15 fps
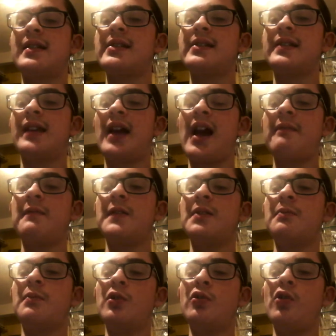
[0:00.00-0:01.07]
is having a
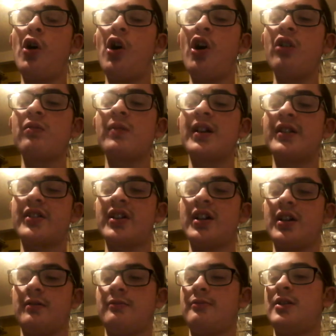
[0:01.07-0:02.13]
more horror
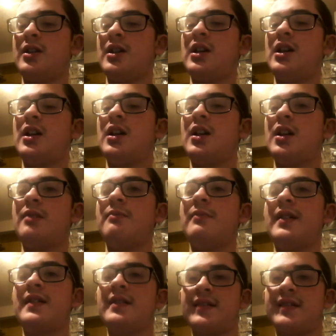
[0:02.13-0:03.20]
tone,
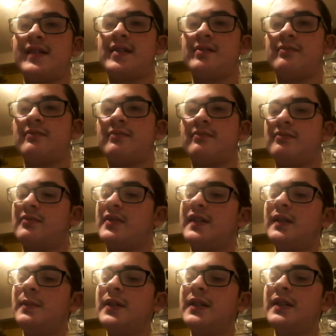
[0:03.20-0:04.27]
because
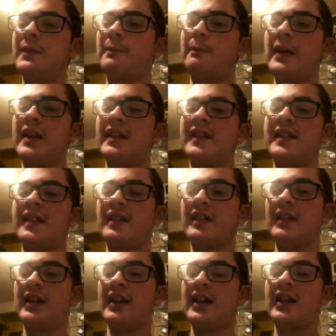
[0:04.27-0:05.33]
some of the bits
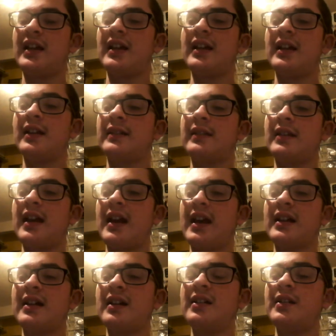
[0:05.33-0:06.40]
in here, they
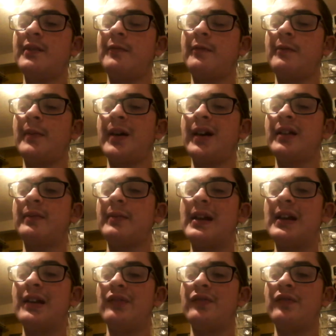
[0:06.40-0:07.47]
kind of remind
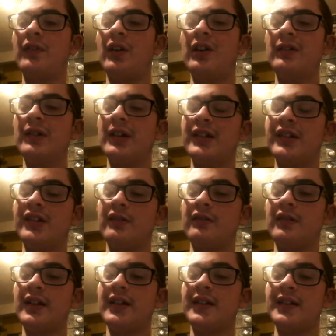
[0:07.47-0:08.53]
me of horror
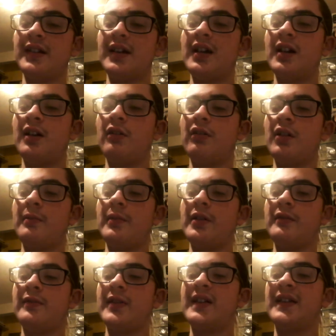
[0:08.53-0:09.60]

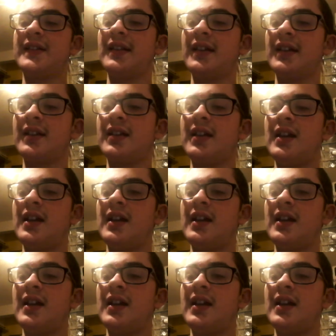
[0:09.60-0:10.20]
movies like